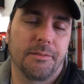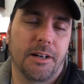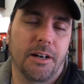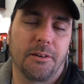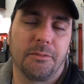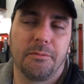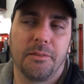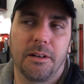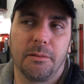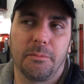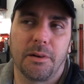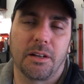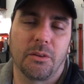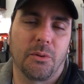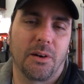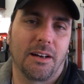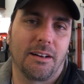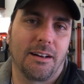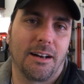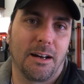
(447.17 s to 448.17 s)
Oh, and by the
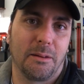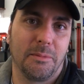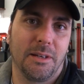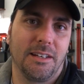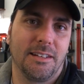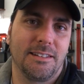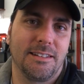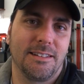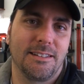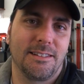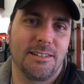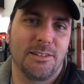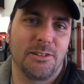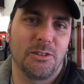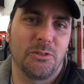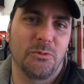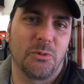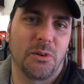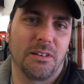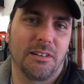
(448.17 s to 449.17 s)
way, I'm E T C
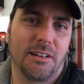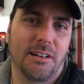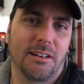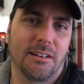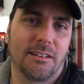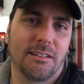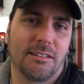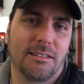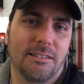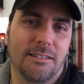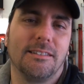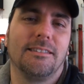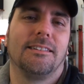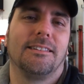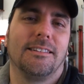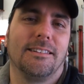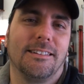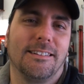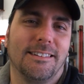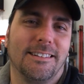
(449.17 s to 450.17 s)
G one here.
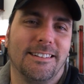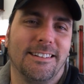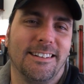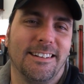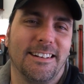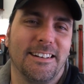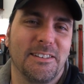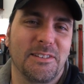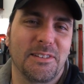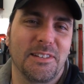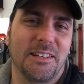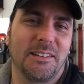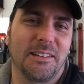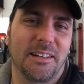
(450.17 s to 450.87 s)
See you